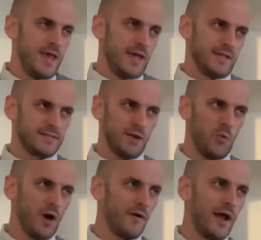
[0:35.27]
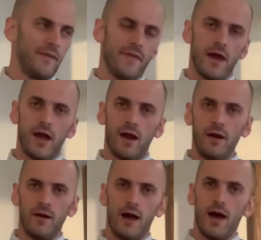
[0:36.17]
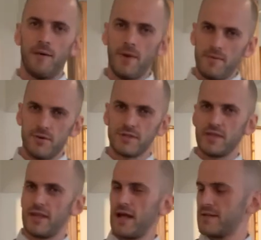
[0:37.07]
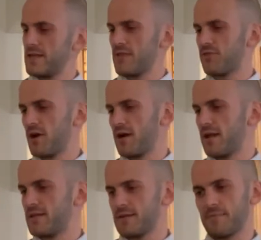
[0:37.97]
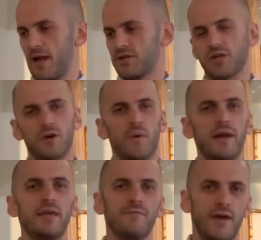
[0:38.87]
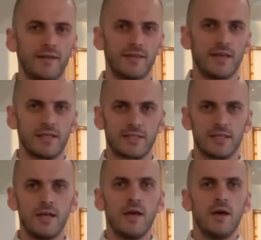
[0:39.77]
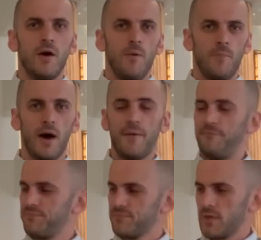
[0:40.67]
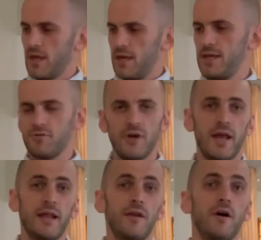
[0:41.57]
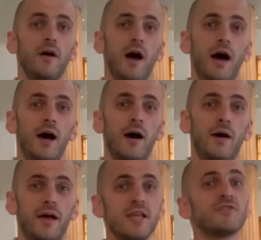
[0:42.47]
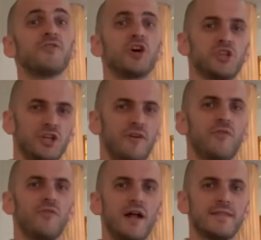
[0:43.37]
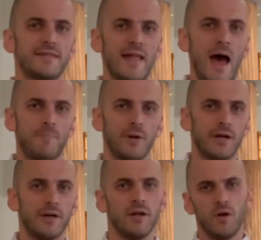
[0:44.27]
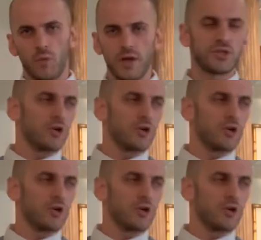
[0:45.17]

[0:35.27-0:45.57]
And somewhere around there, uh, maybe it was in the 1930s, I'm not sure when he invented this, but he created a, uh, his version of the red snapper, which